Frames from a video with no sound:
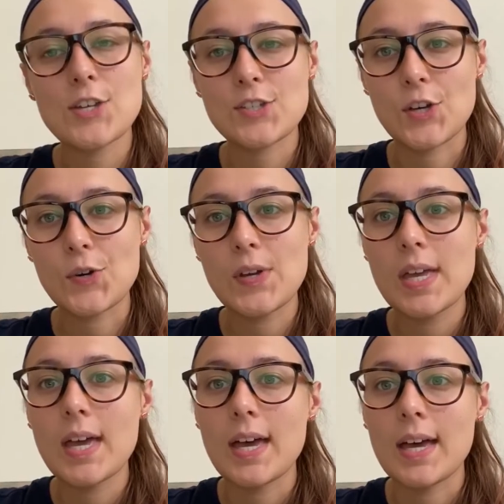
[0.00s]
So
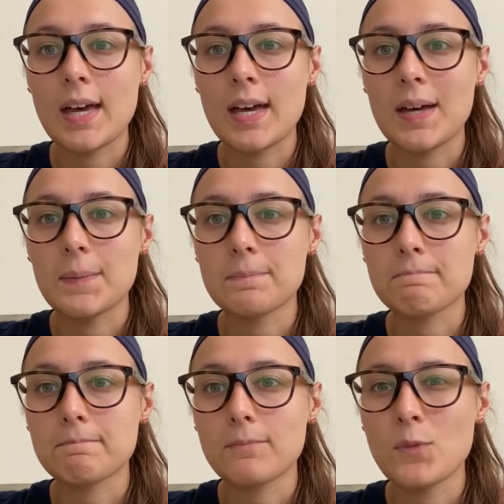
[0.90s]

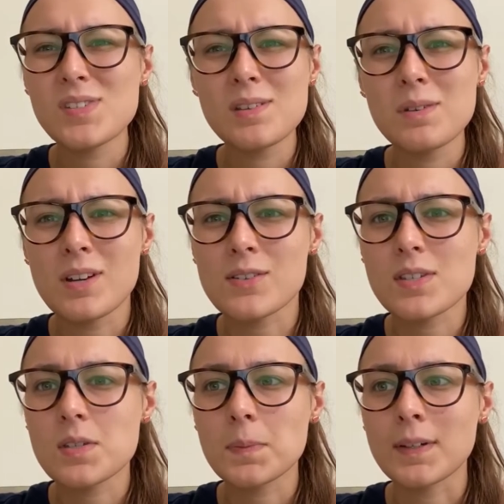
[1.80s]
um, we'll see what
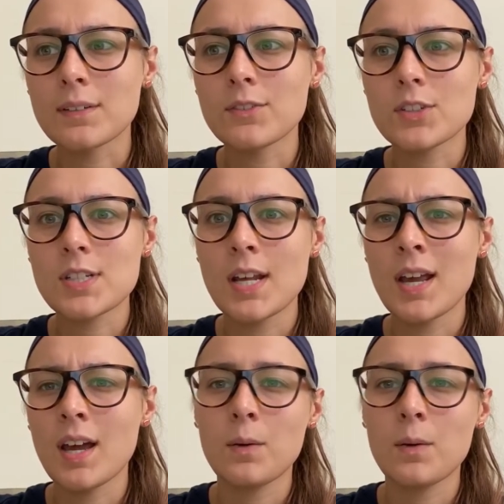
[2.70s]
else is planned for today.